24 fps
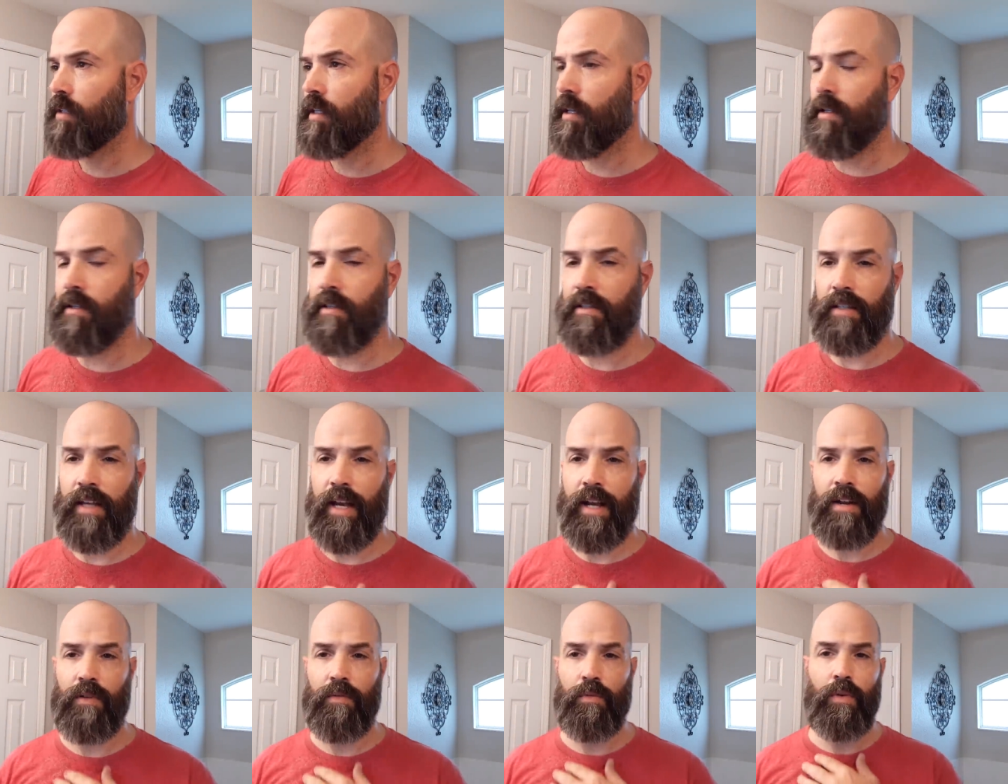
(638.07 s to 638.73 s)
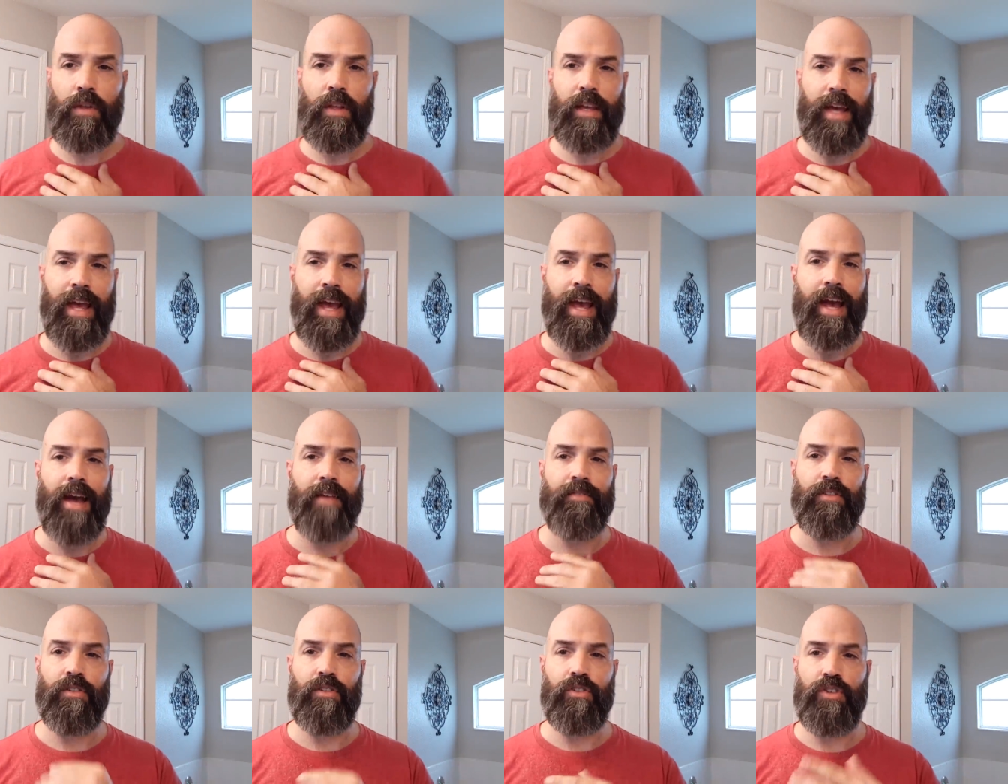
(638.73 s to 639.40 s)
And see, I don't really
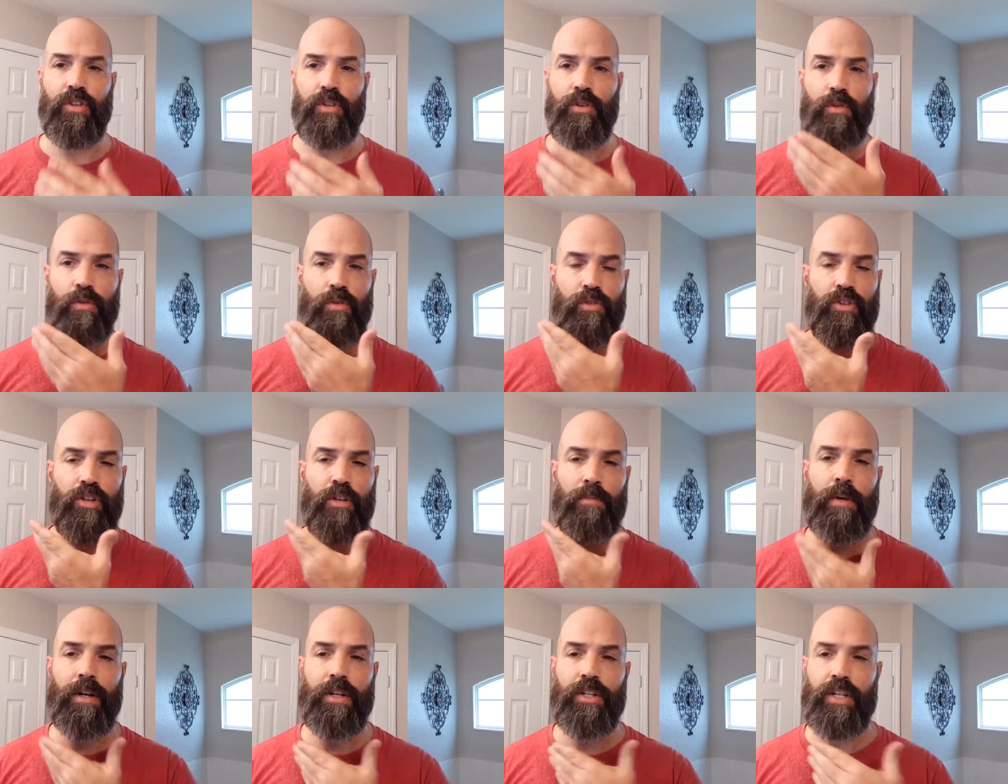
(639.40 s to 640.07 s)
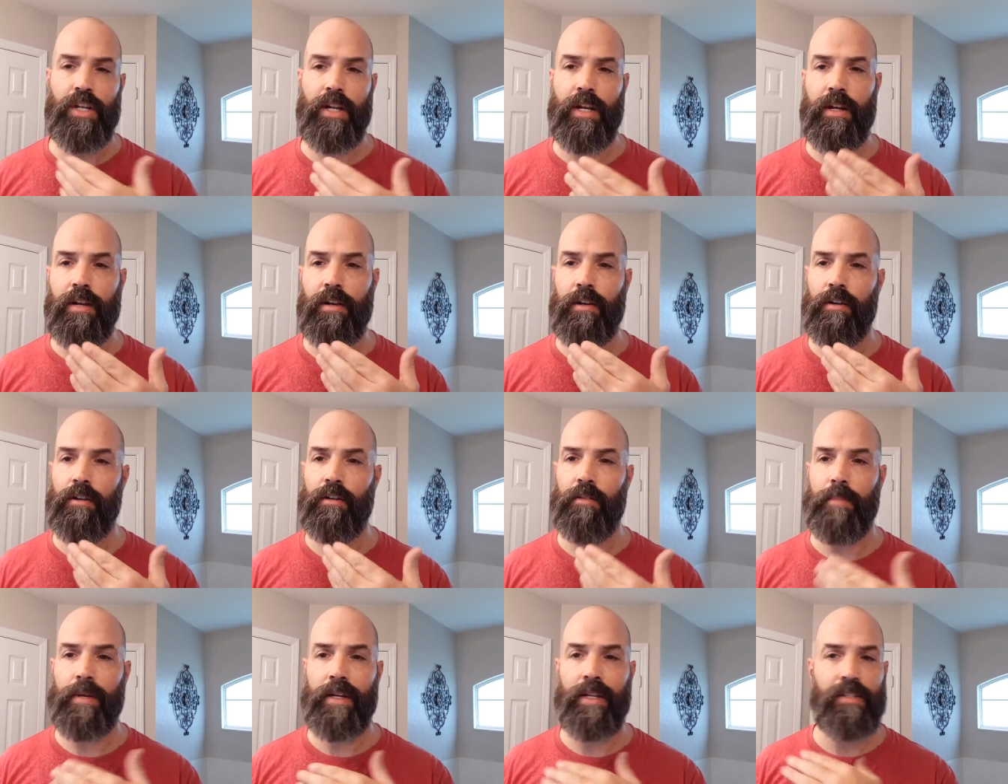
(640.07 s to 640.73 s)
have to do too much
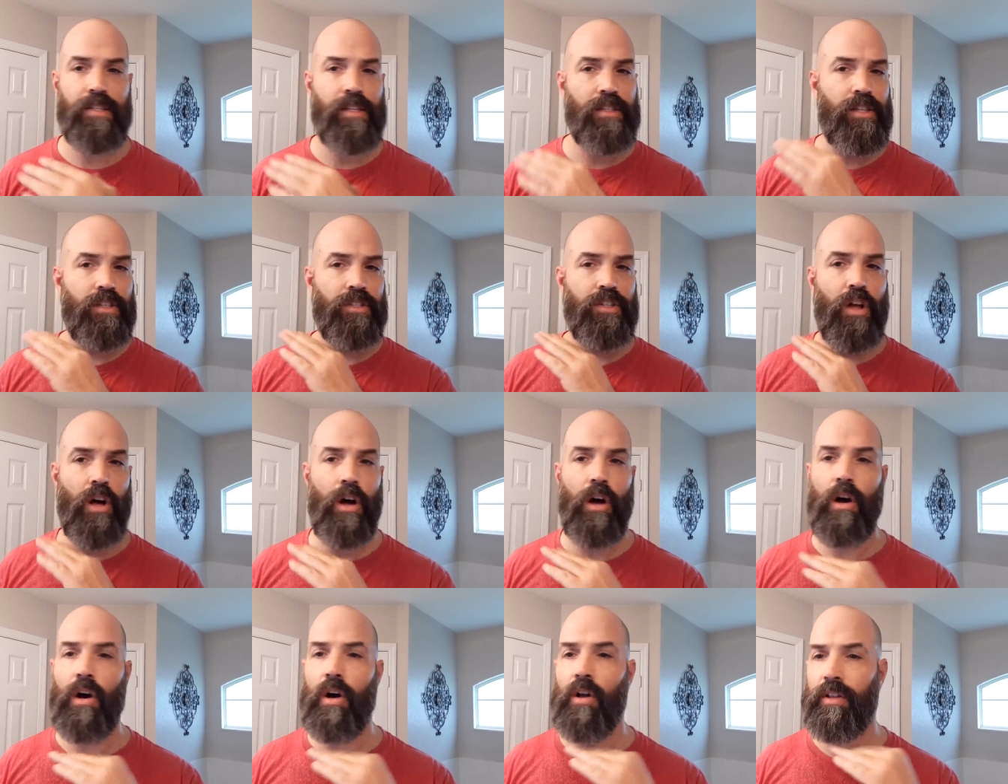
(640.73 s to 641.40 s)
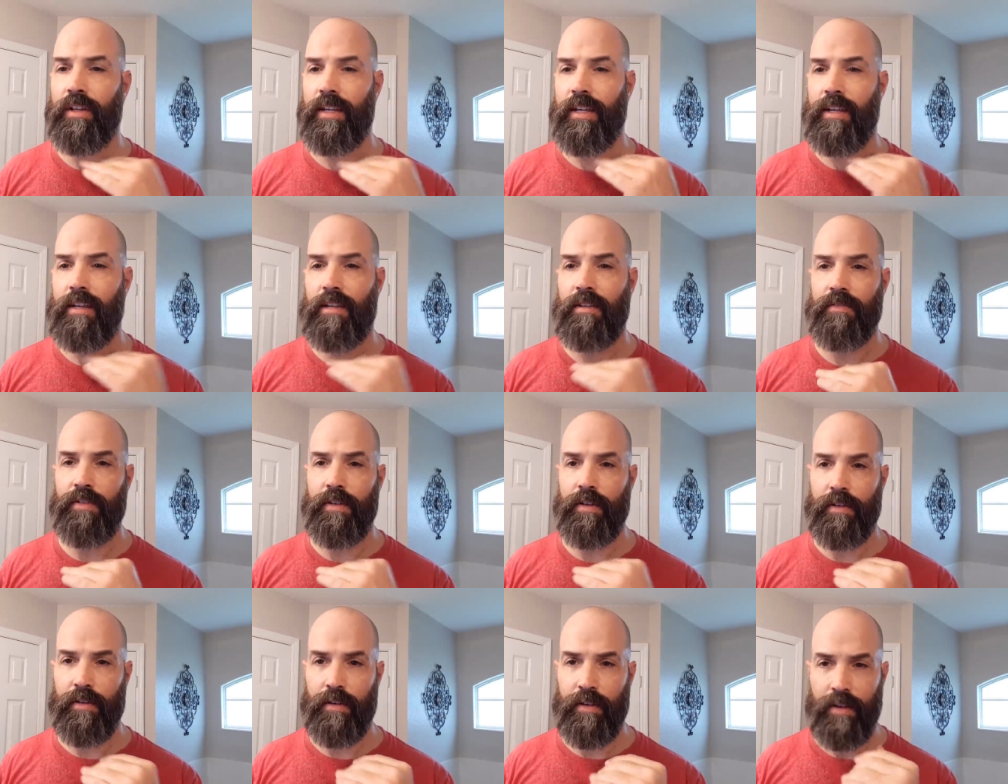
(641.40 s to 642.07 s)
here because this is all
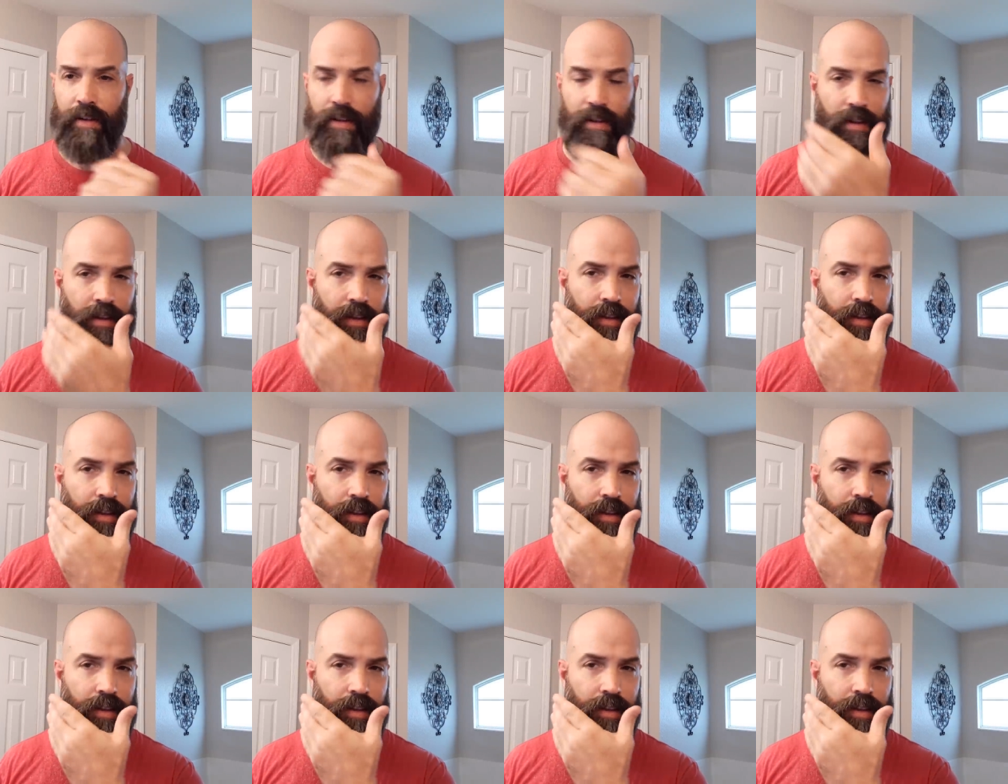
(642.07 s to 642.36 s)
even.